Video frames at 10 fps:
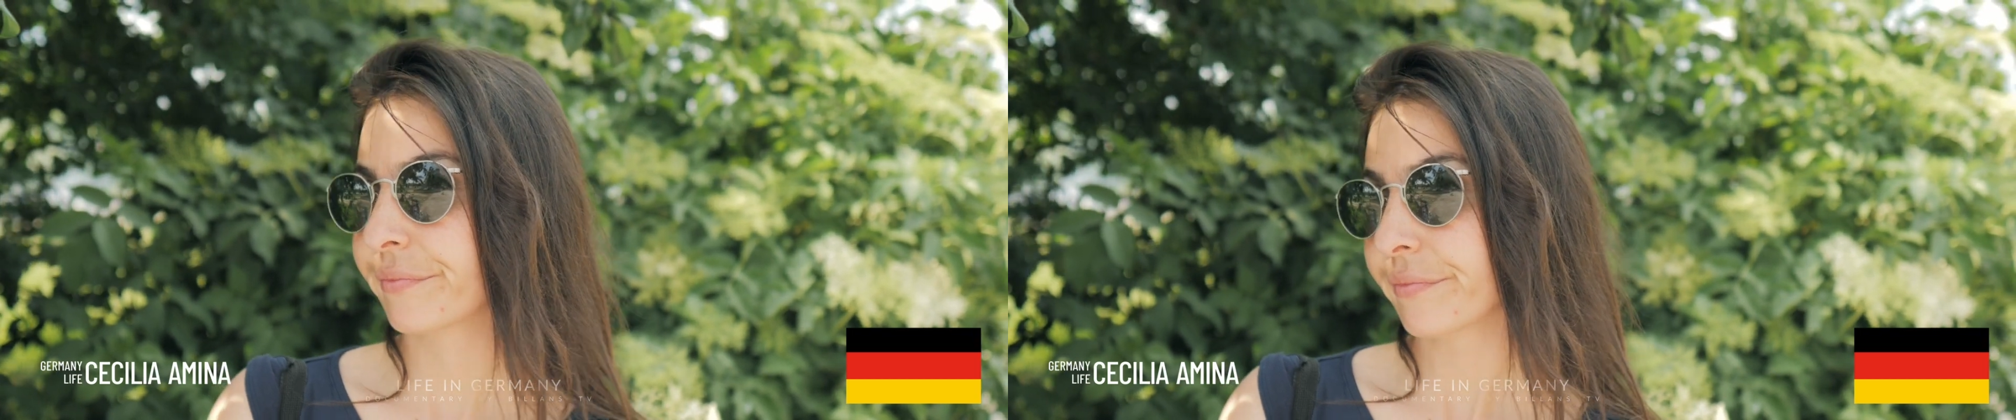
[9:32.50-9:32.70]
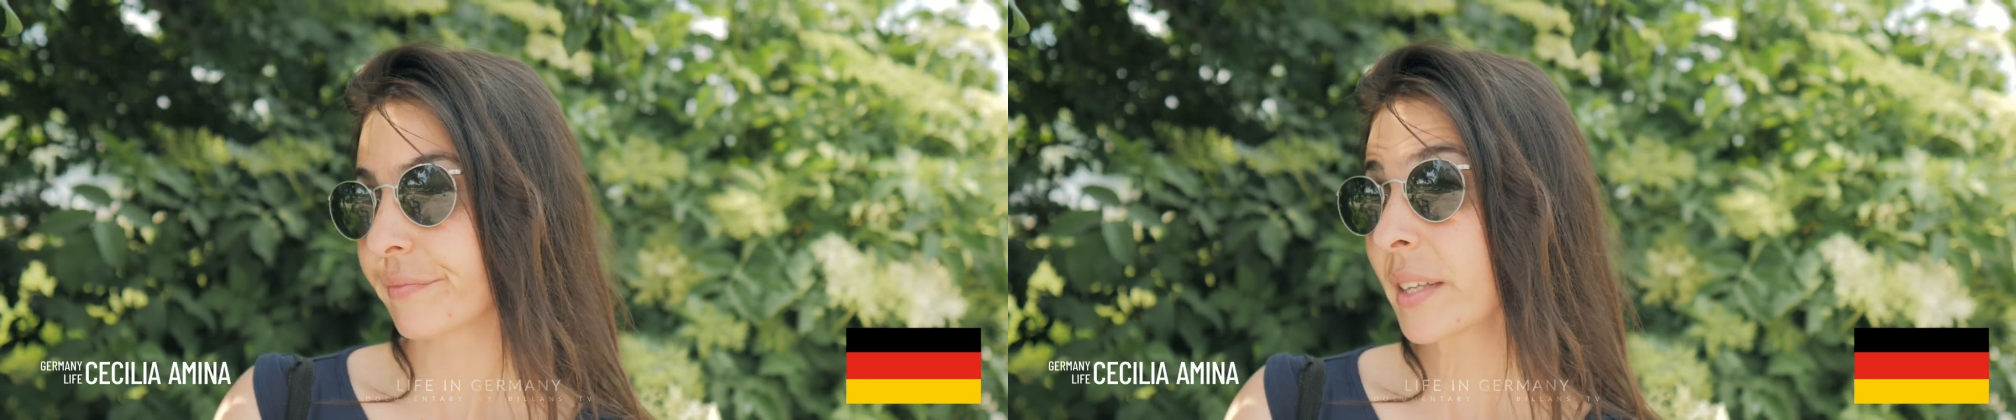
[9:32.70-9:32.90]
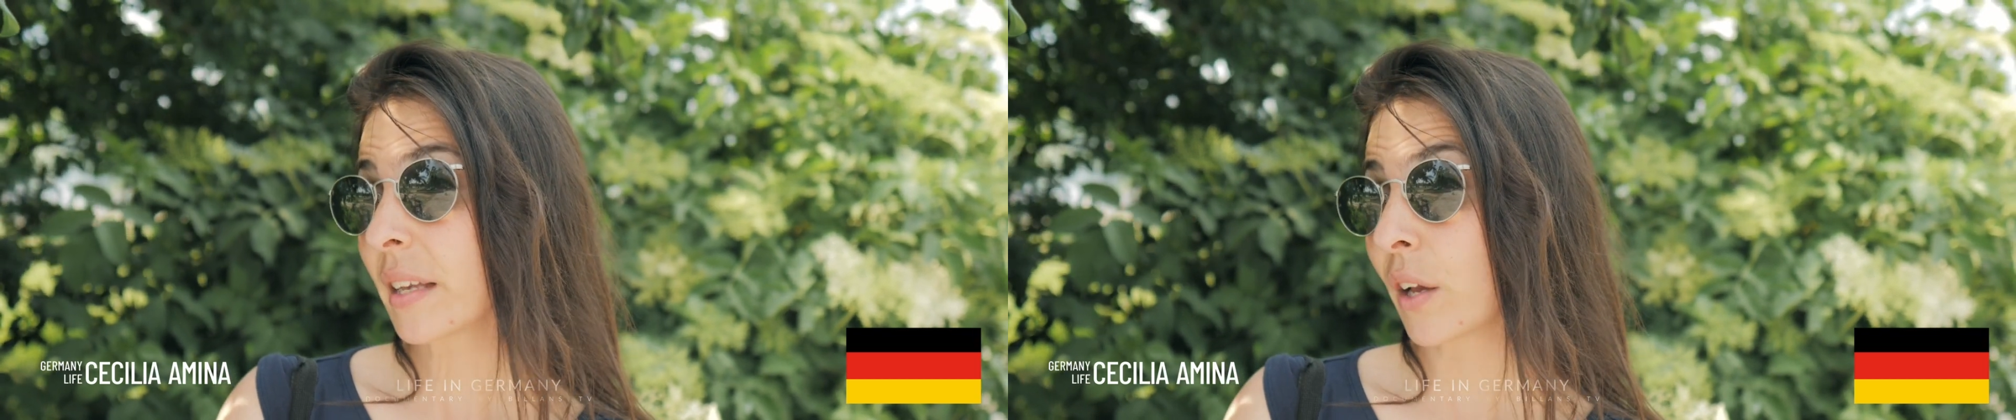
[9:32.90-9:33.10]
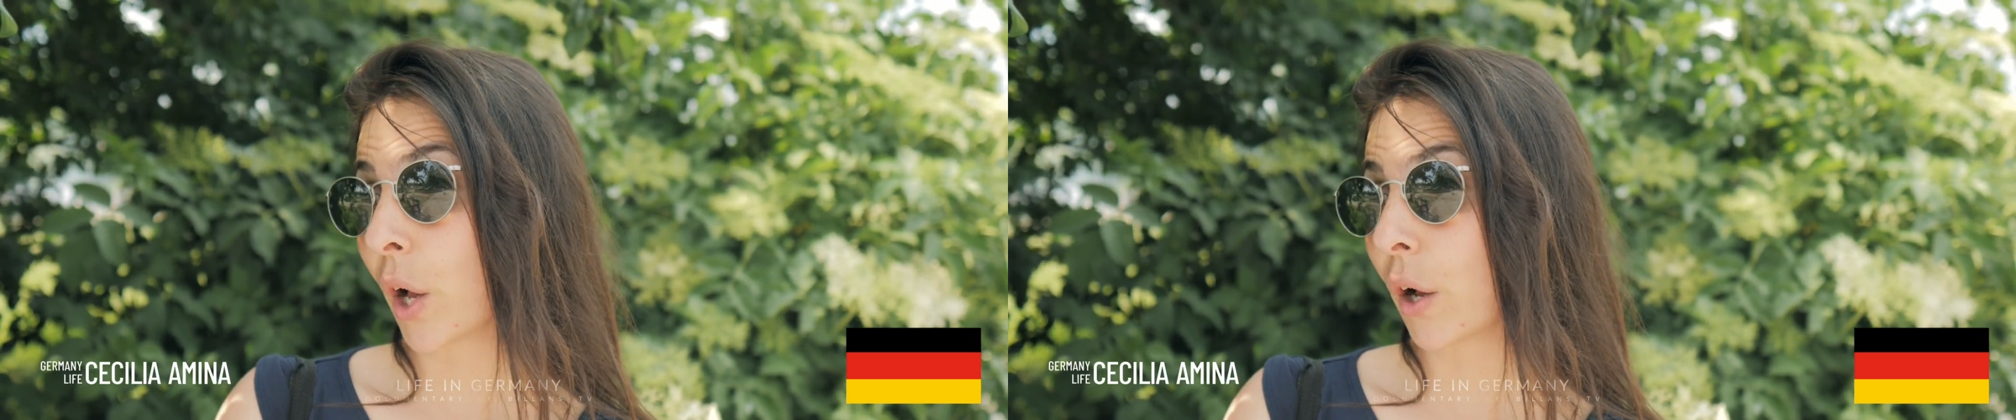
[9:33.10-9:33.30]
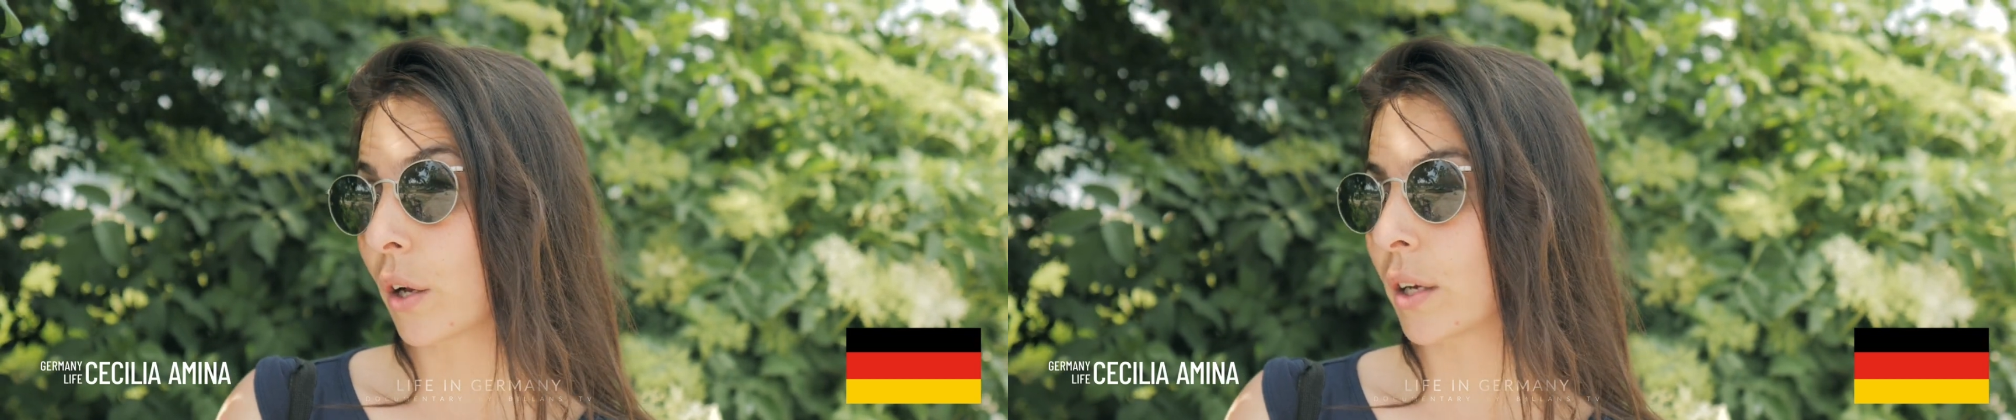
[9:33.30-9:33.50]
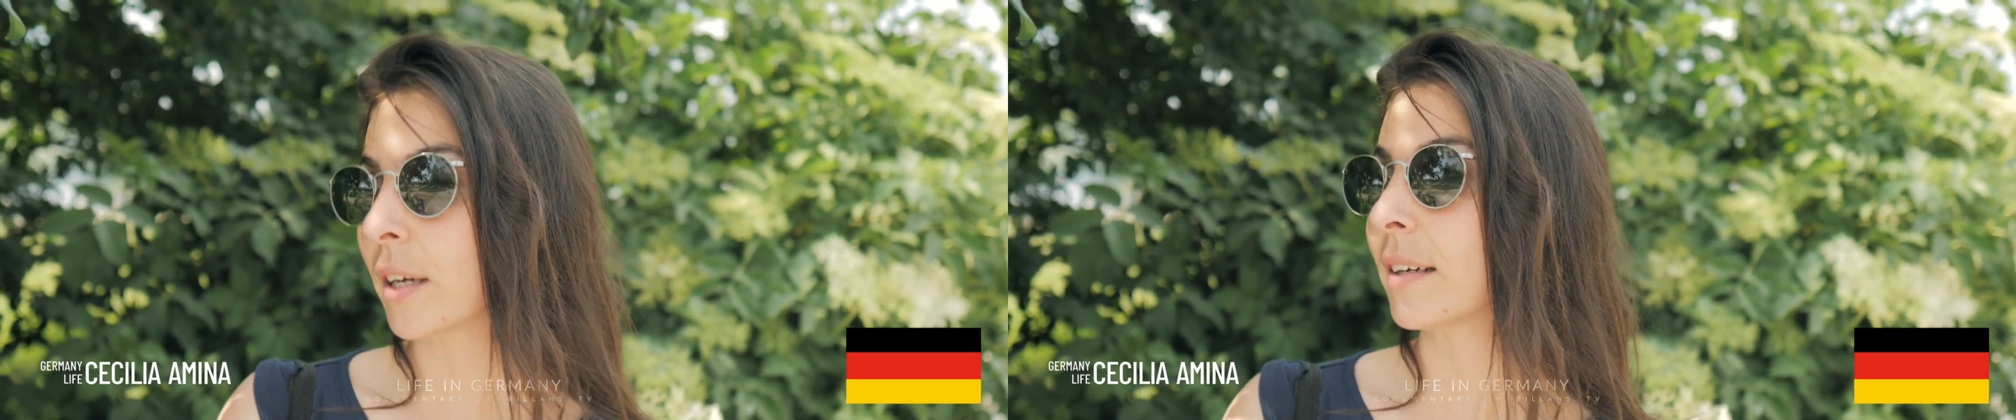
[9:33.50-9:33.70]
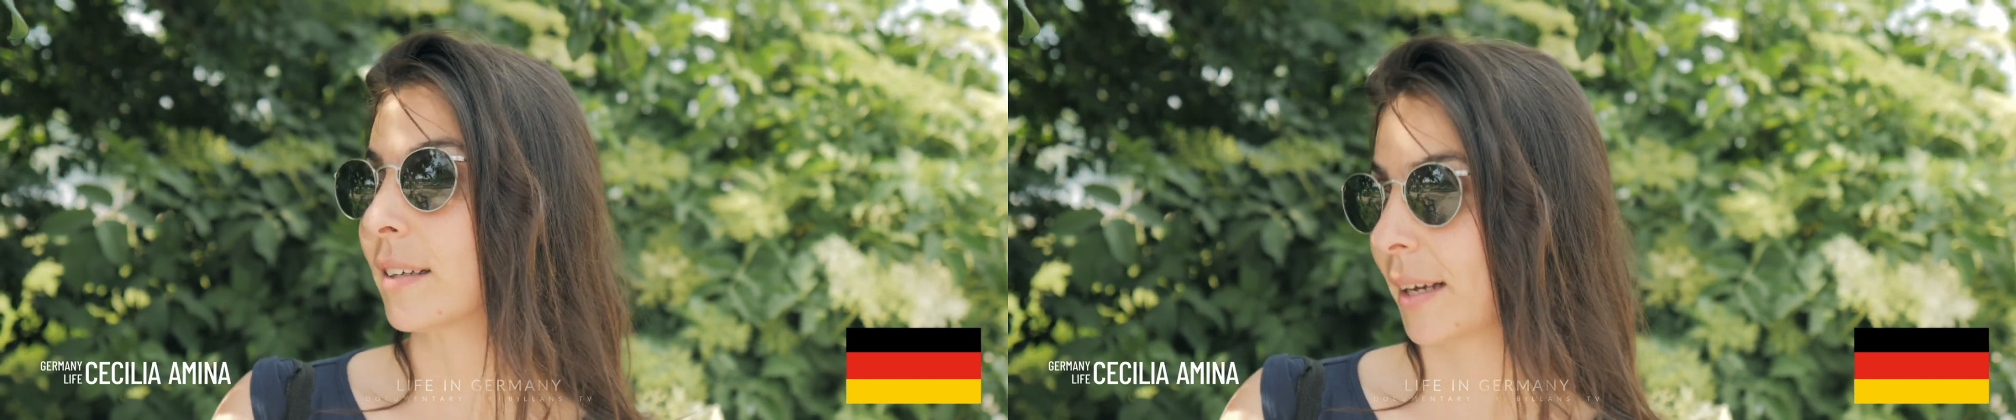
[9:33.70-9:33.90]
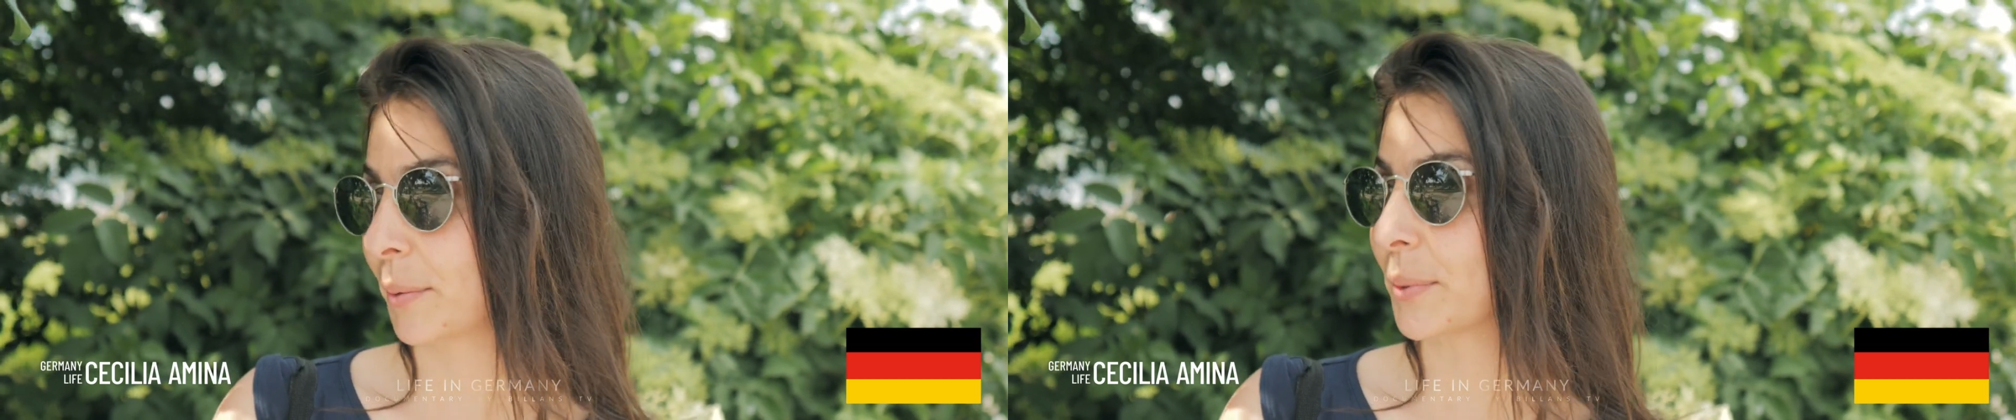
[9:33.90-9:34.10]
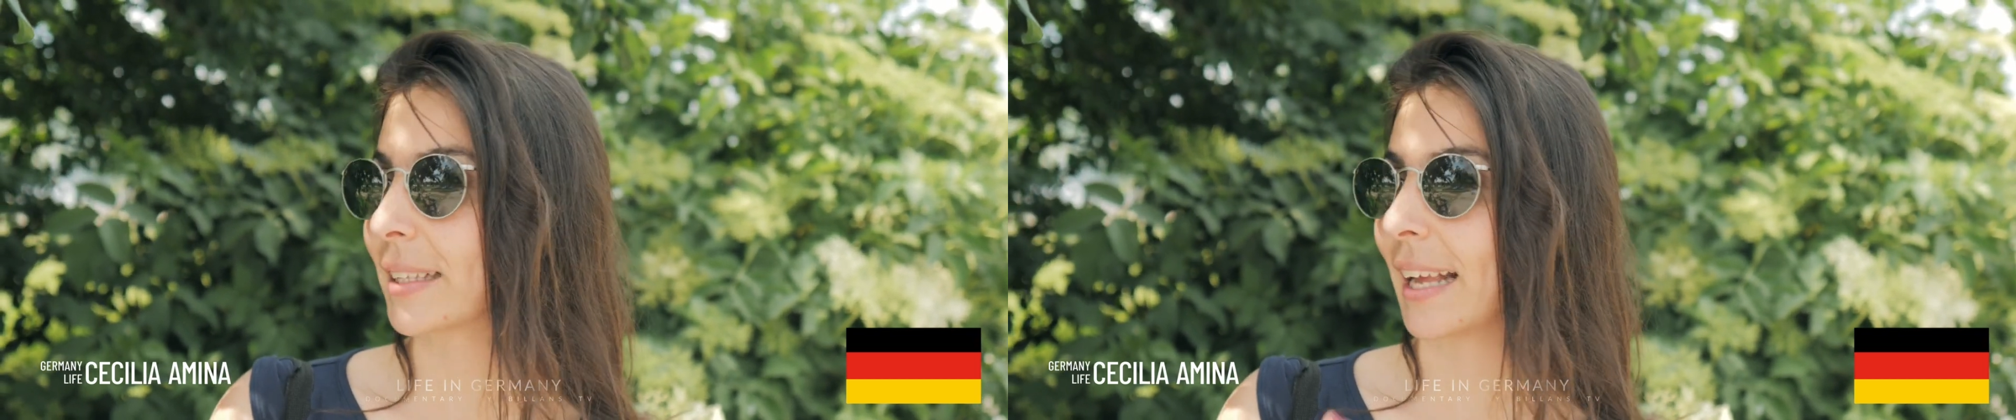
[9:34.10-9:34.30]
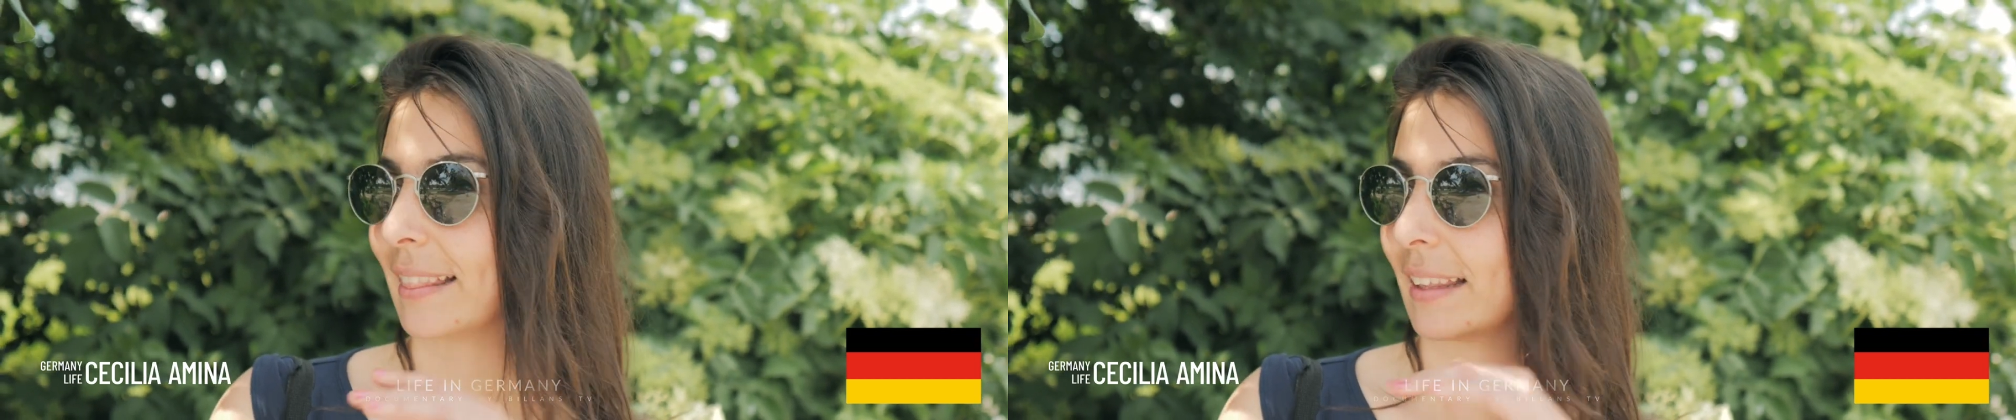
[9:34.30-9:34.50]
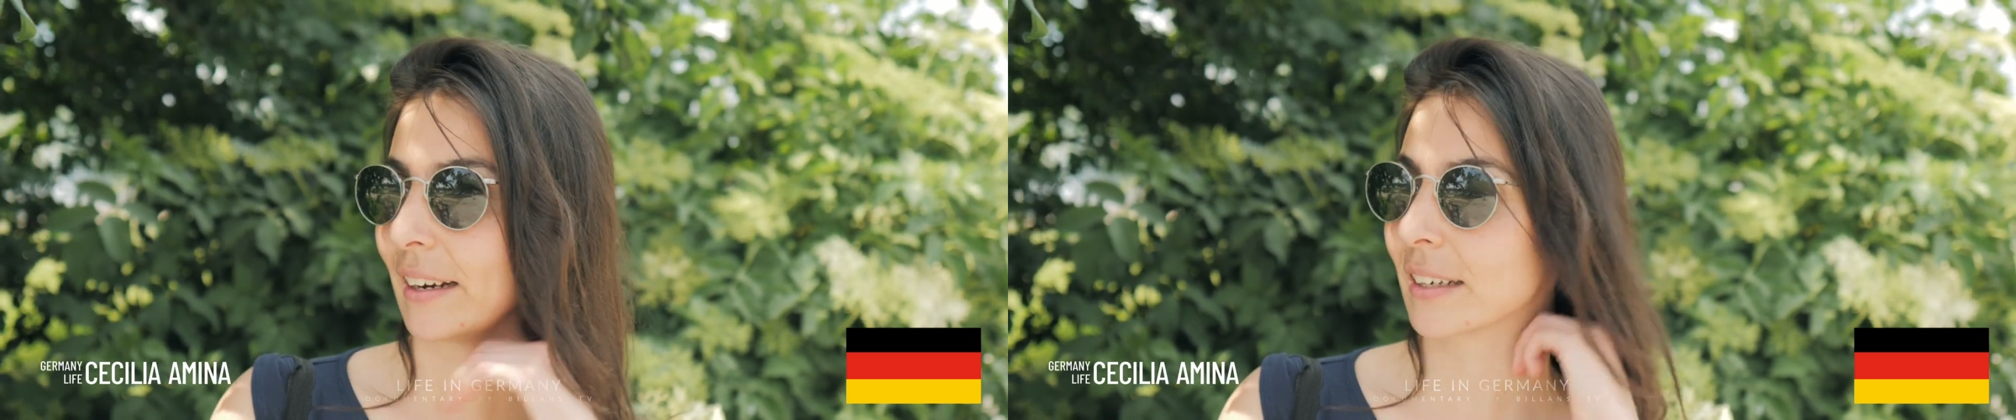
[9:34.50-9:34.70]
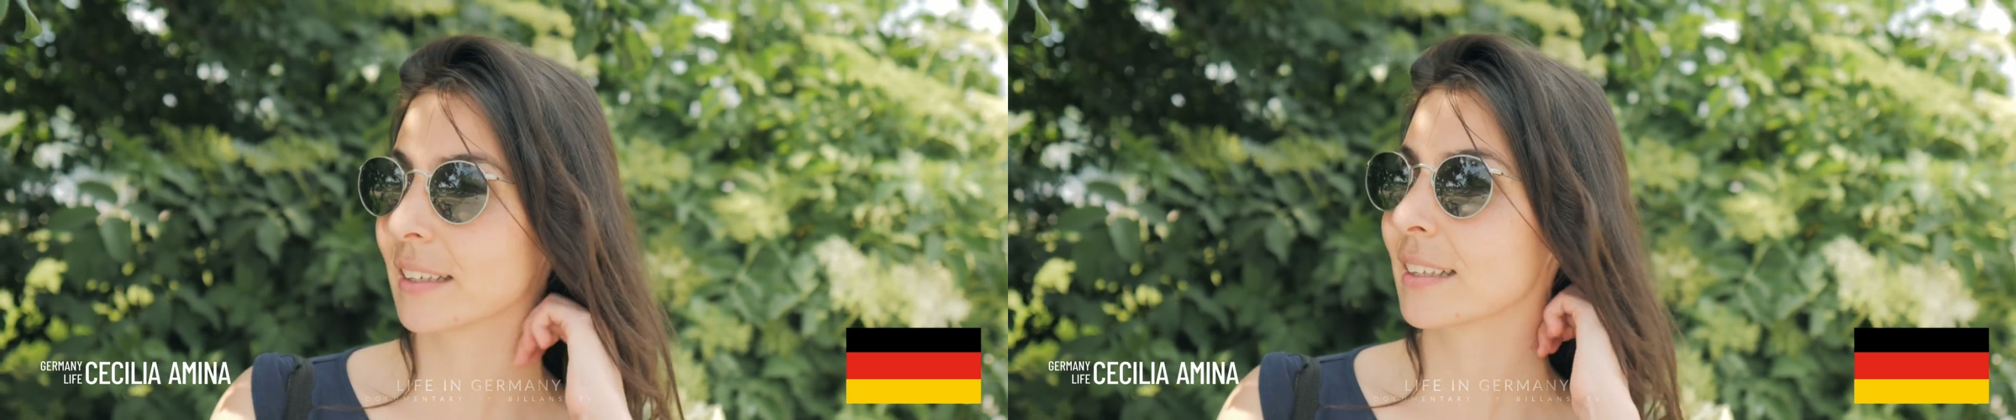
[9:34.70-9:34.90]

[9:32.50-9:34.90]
Two more? We'll get there.